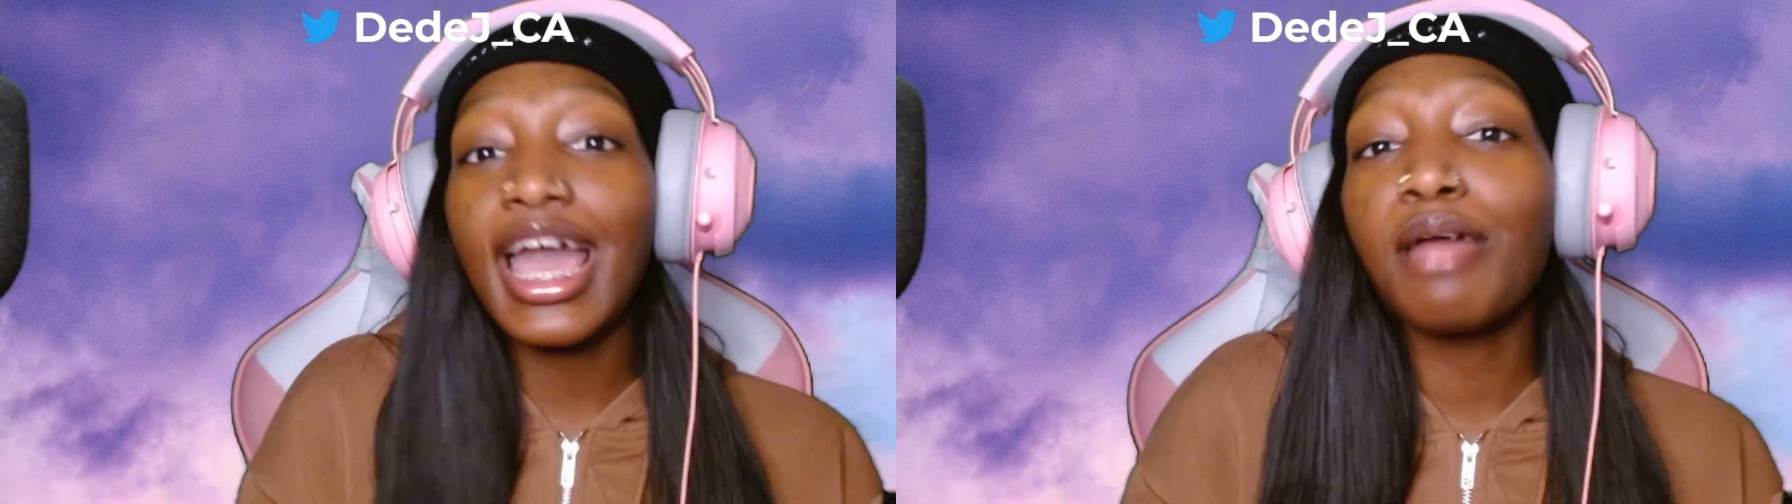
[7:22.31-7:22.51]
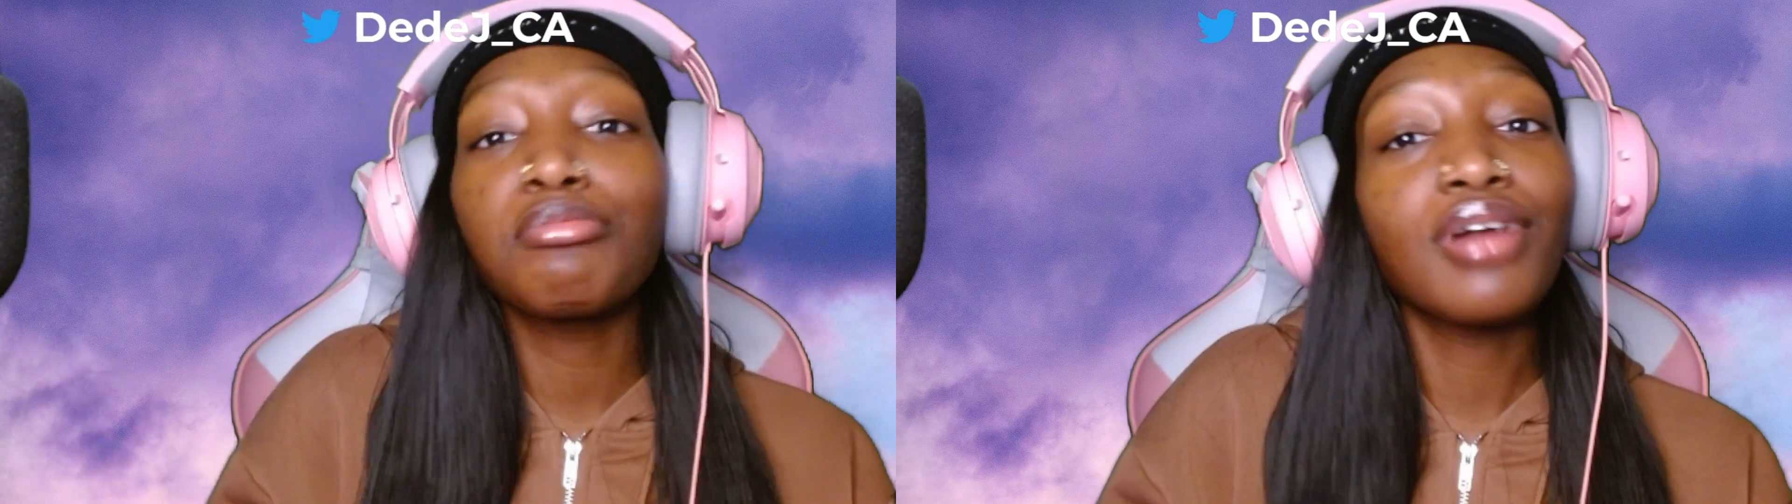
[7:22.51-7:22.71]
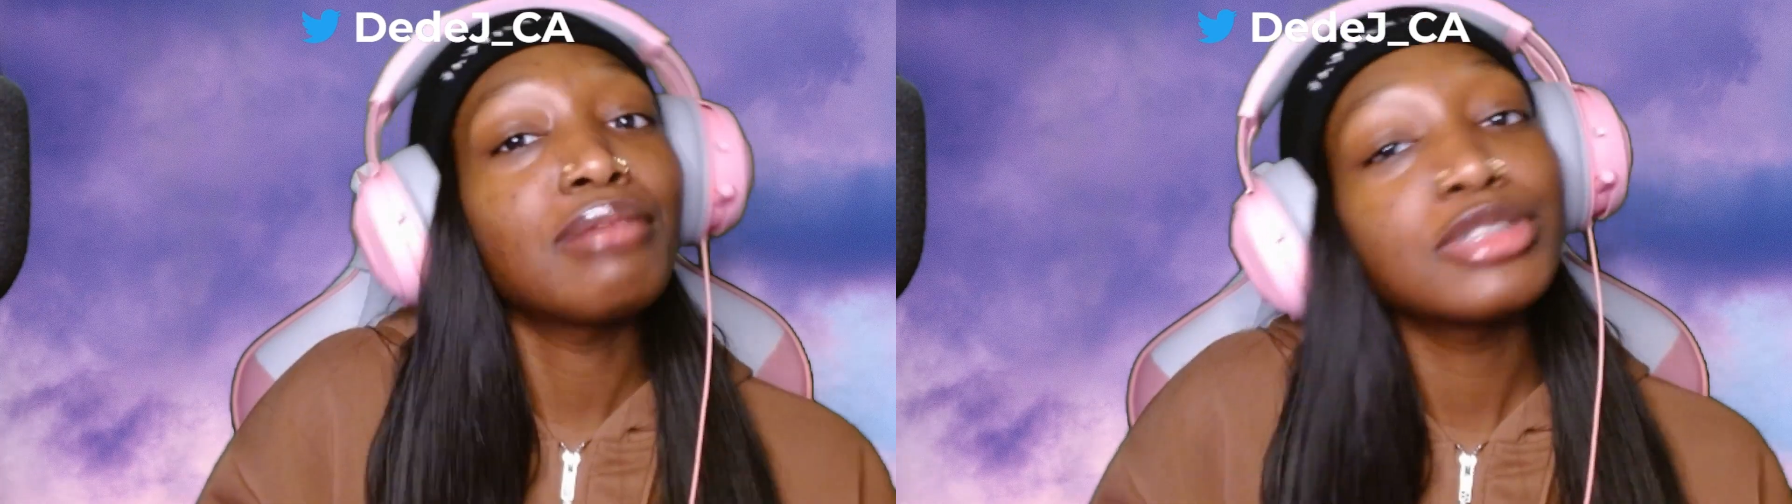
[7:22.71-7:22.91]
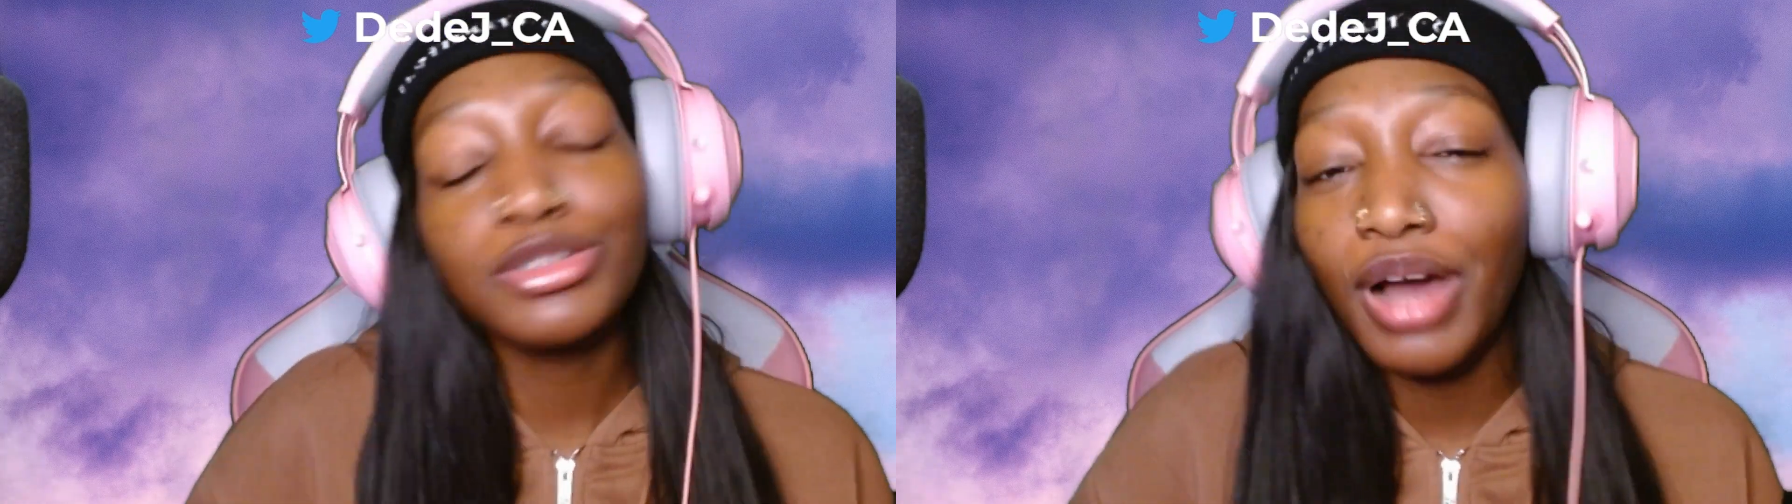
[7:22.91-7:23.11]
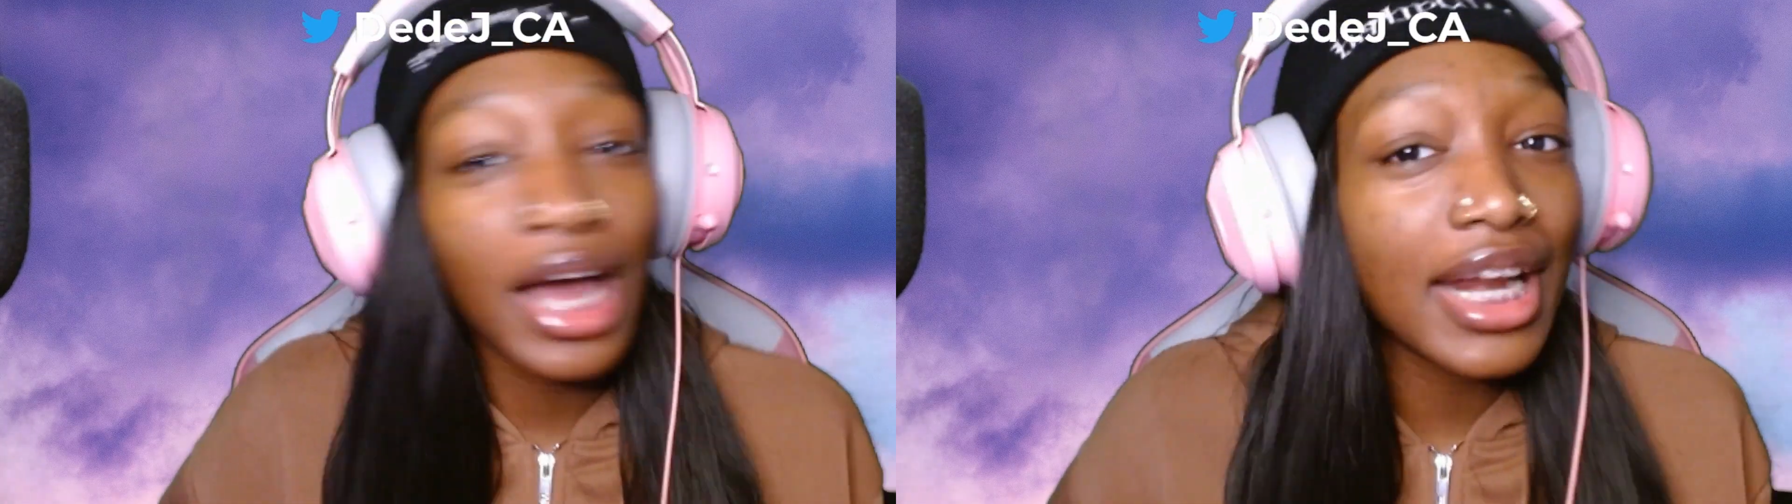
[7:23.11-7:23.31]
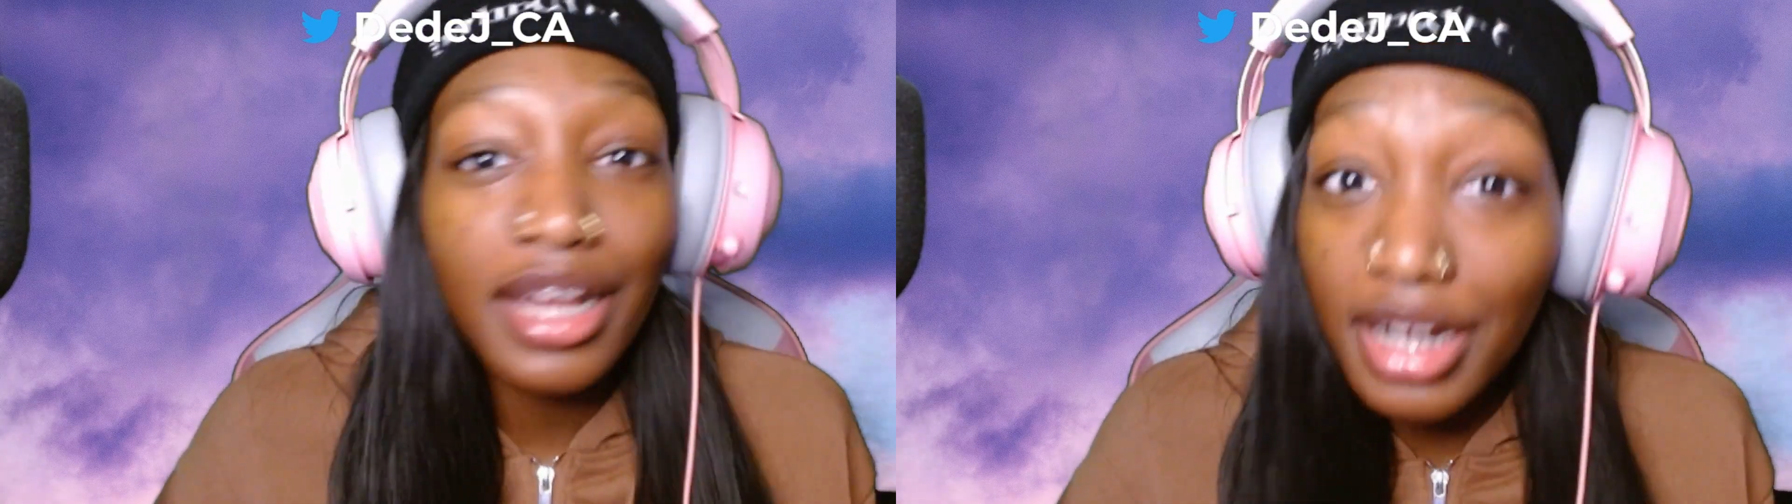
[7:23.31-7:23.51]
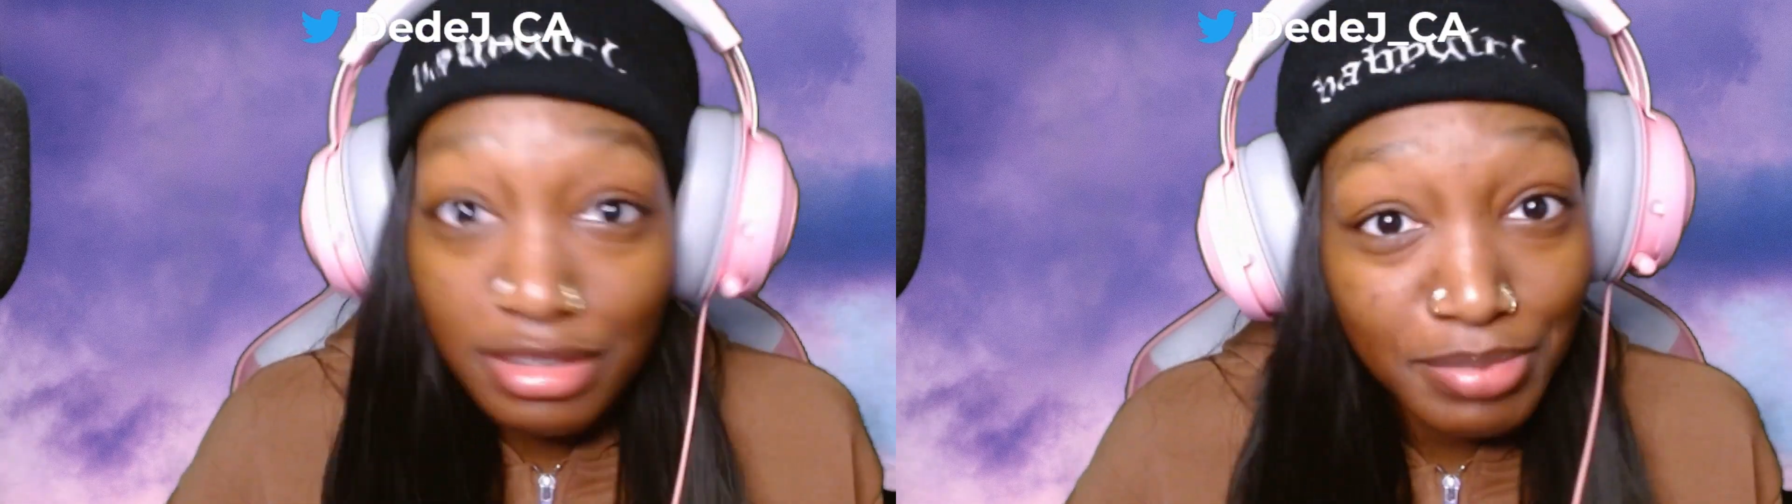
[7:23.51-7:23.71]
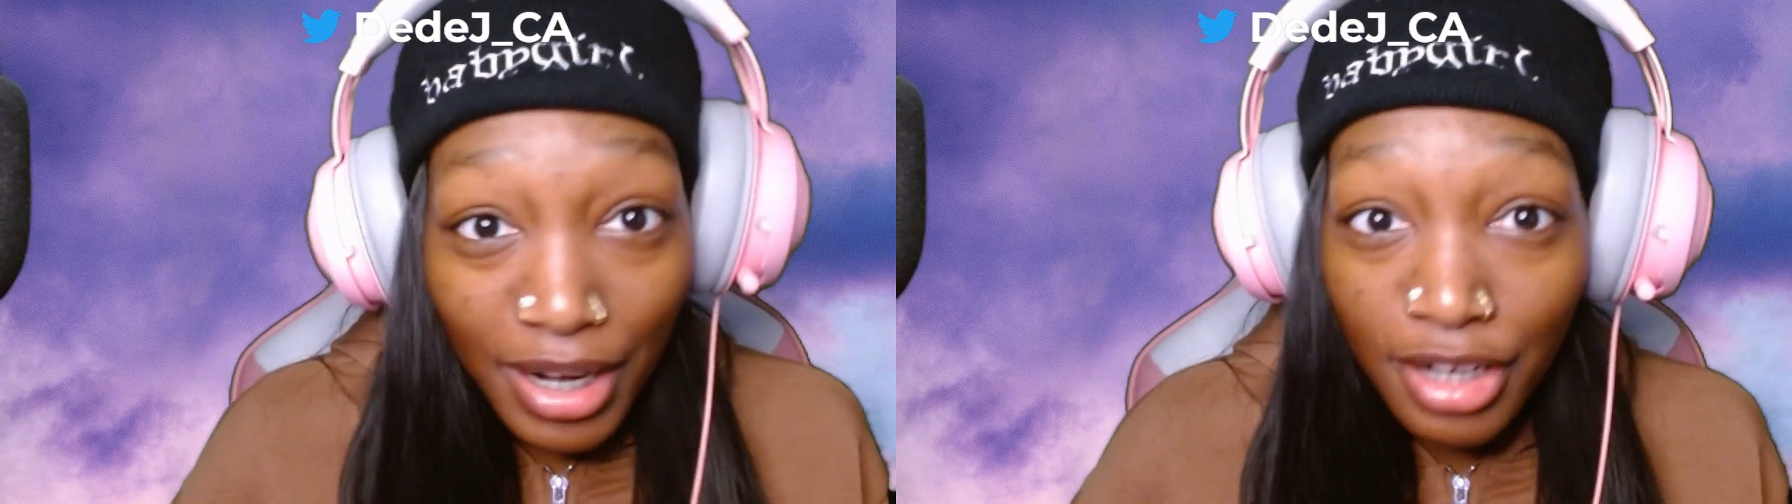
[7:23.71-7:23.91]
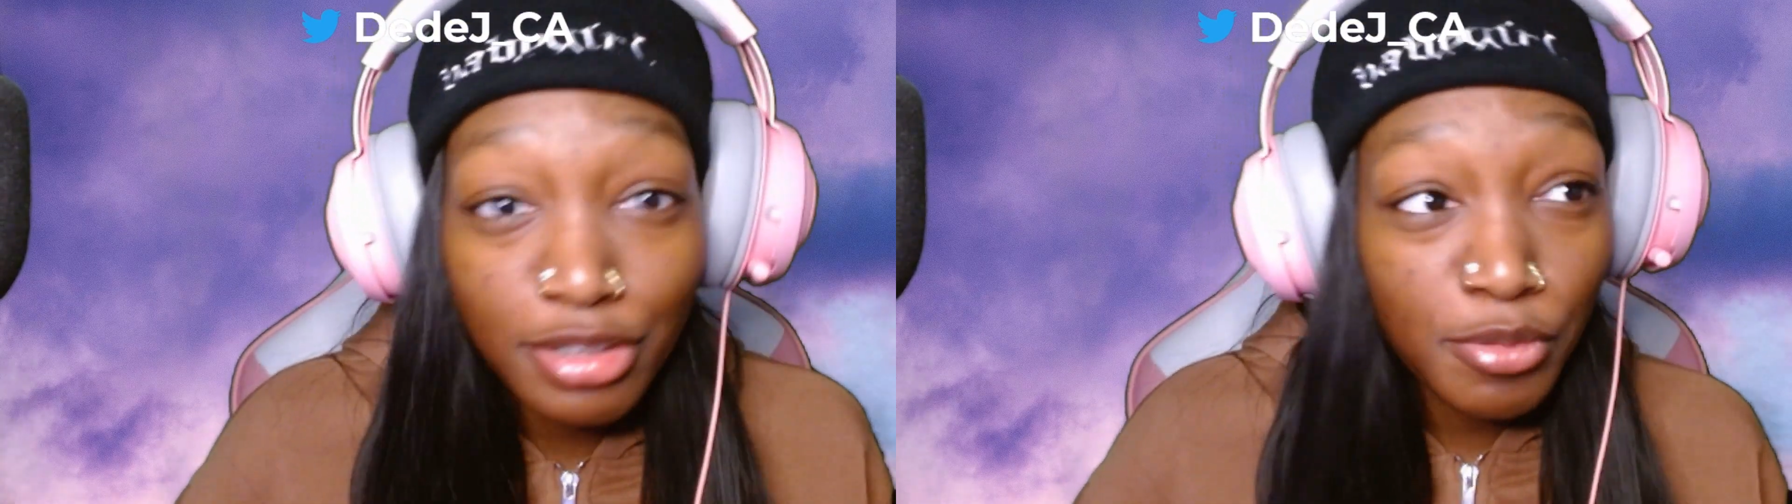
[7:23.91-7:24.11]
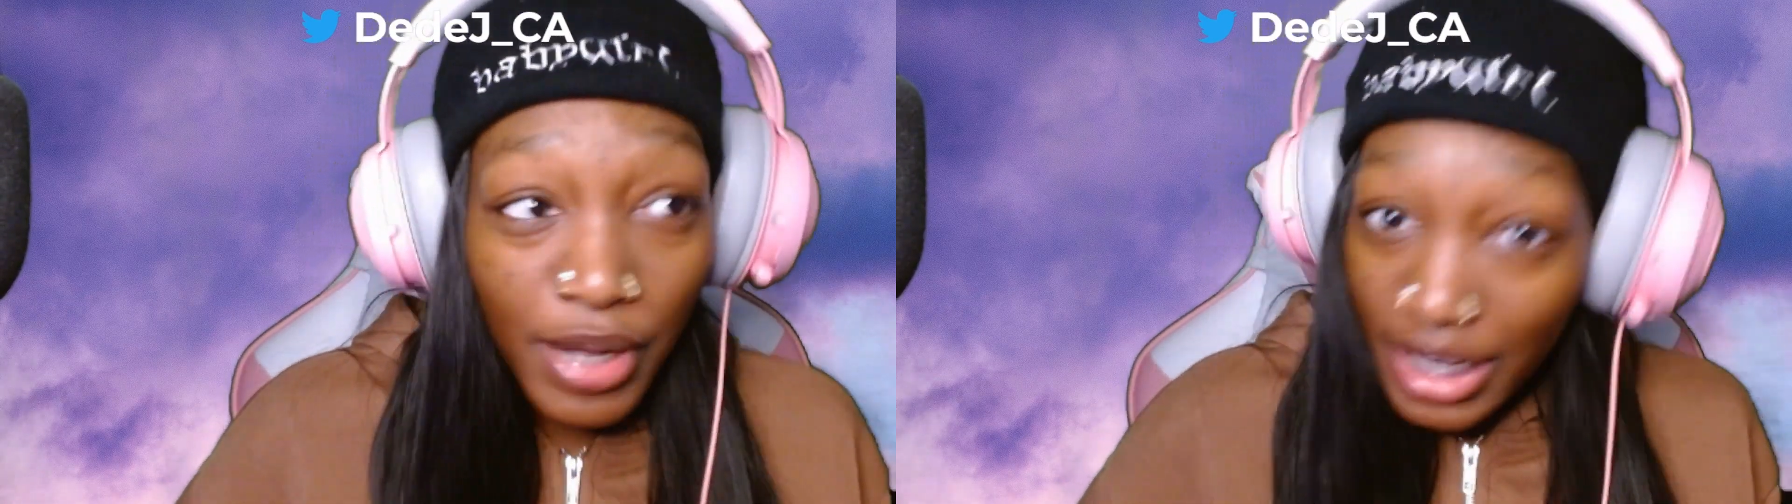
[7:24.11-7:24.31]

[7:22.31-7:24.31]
I promise you. I don't got nothing else better to do.